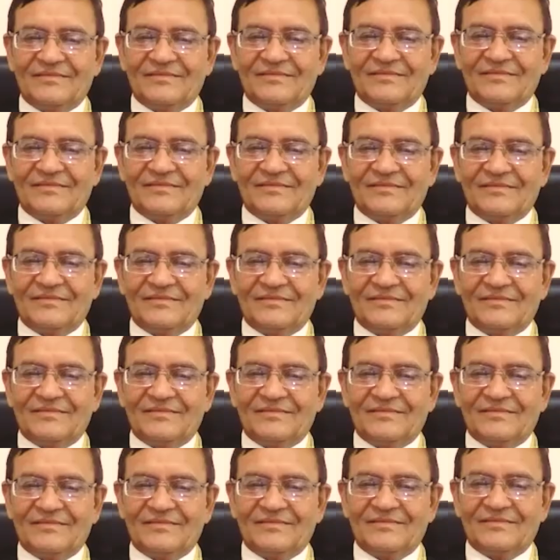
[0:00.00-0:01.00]

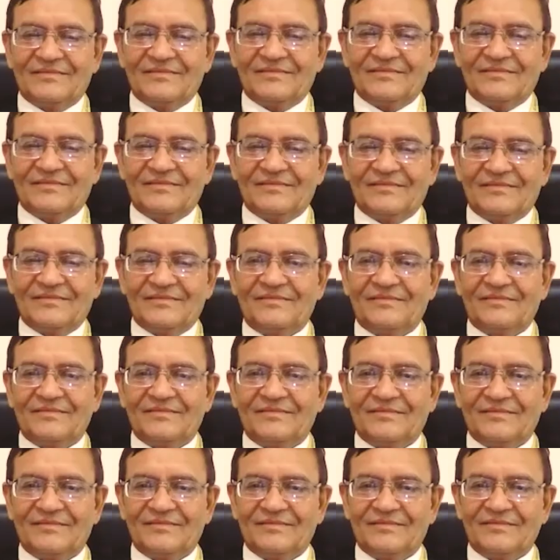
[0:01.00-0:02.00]

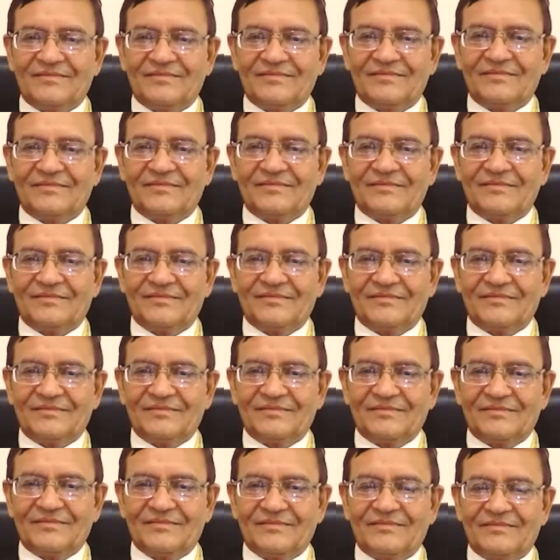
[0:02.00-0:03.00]

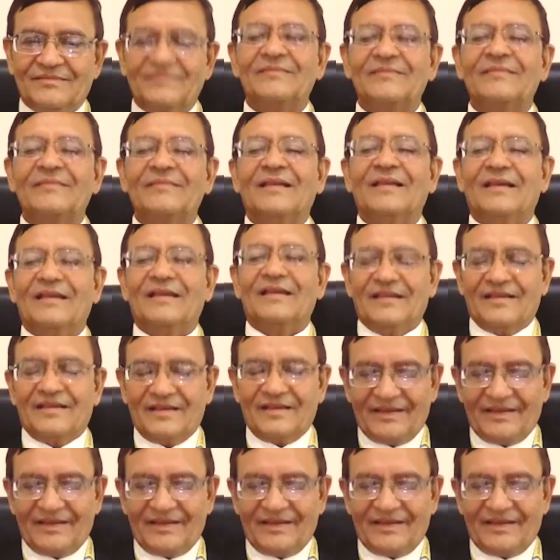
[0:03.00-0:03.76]
No one is speaking in this clip.